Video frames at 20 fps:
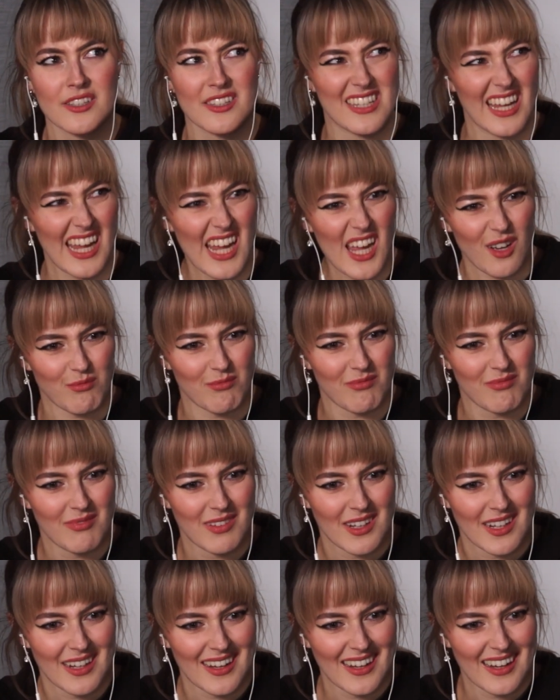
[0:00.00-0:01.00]
damn,
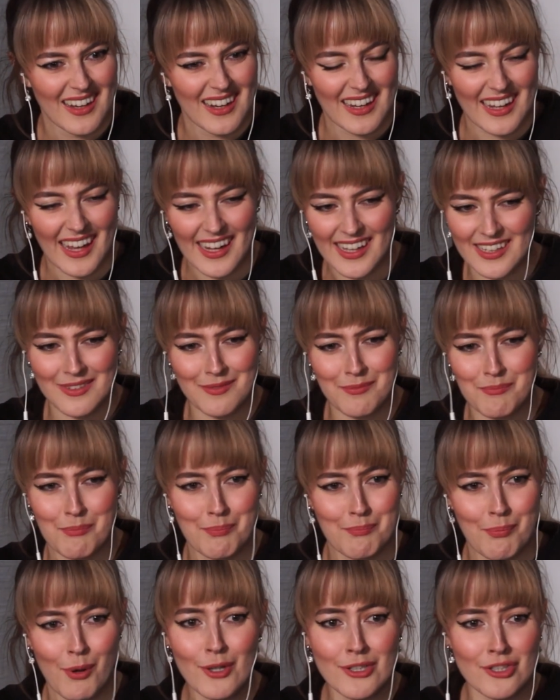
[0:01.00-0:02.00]
like
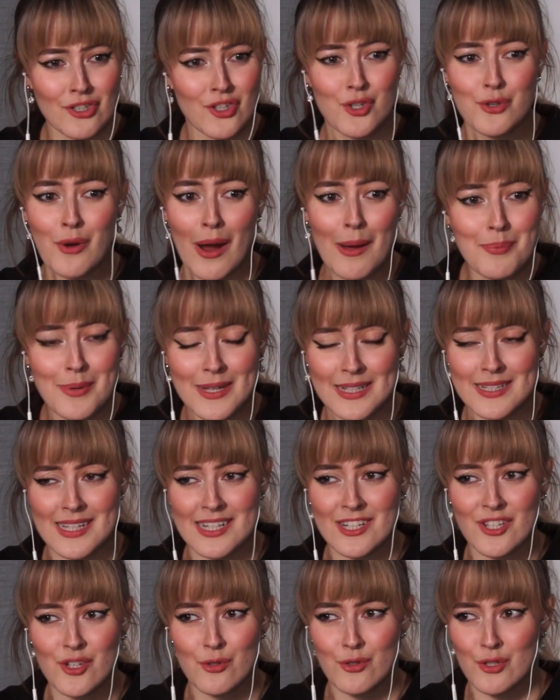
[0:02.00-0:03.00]
put trumpets
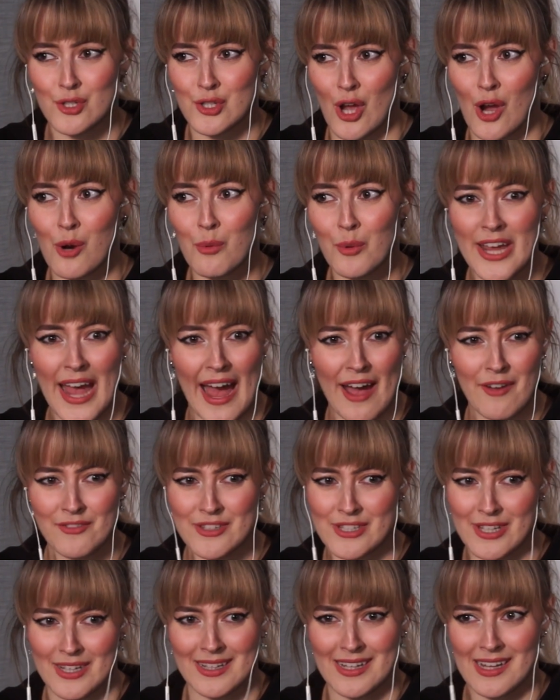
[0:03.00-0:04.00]
into a song where you
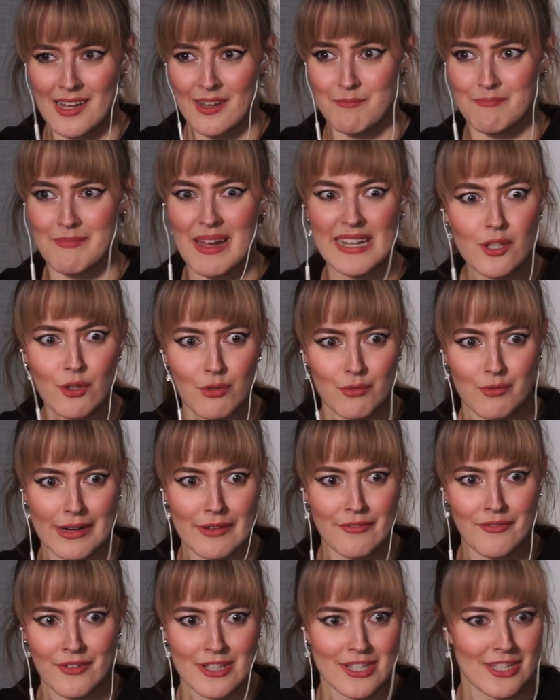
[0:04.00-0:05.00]
have suddenly a metal
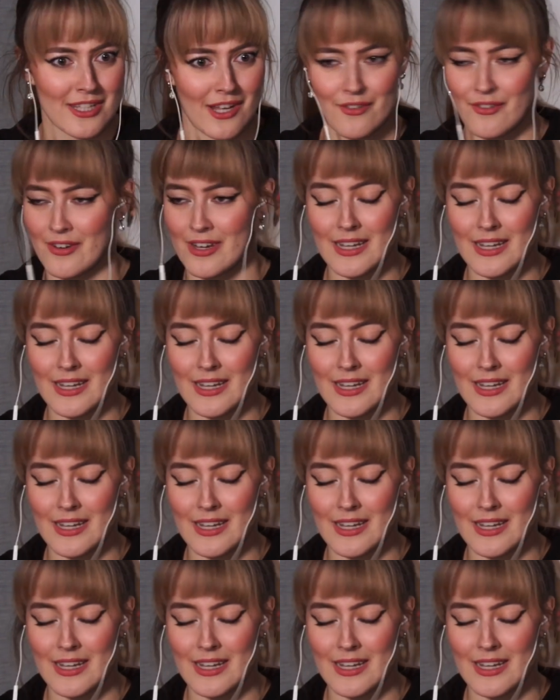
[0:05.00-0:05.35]
riff and stuff.